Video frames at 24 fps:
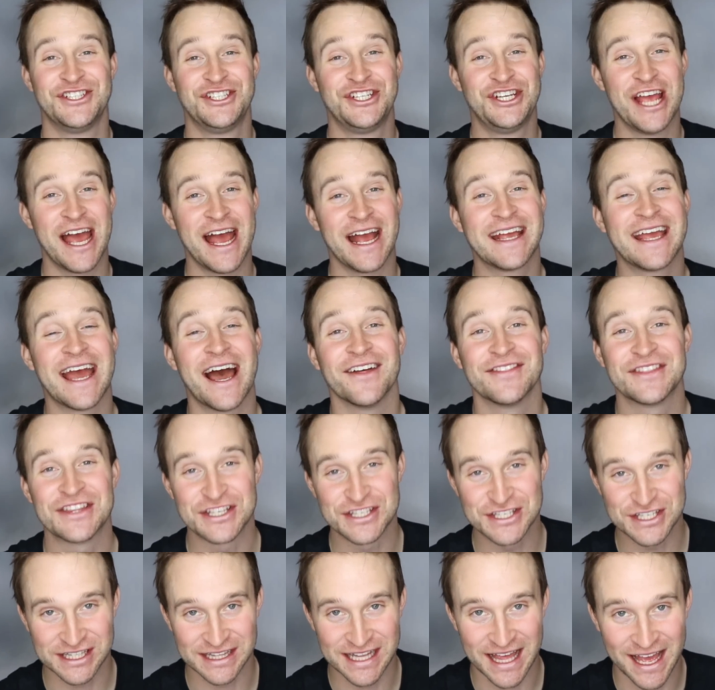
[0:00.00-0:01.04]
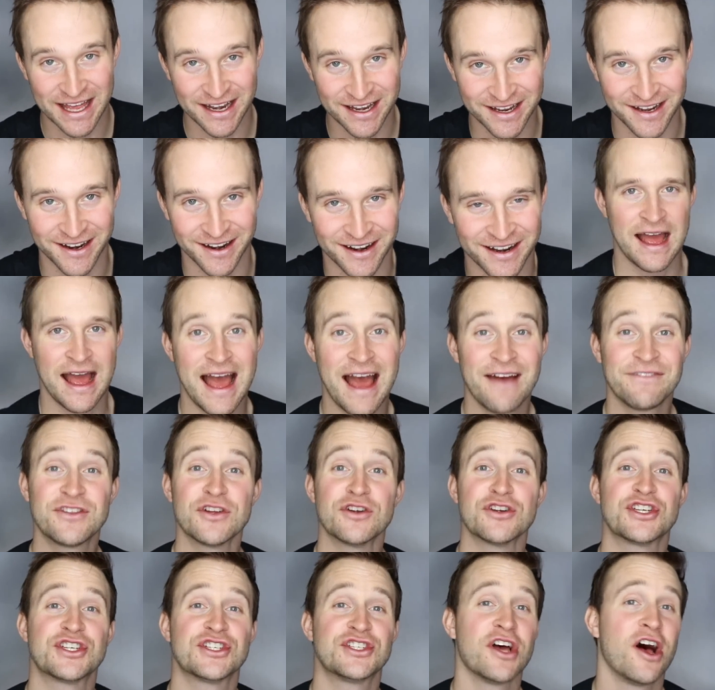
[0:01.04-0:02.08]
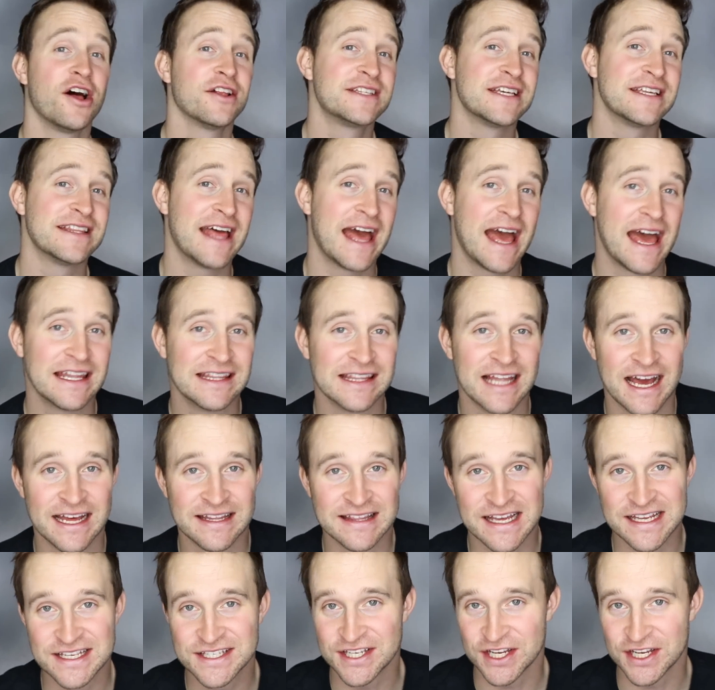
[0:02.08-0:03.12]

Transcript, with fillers: Check out this slant here. After salting the headline, they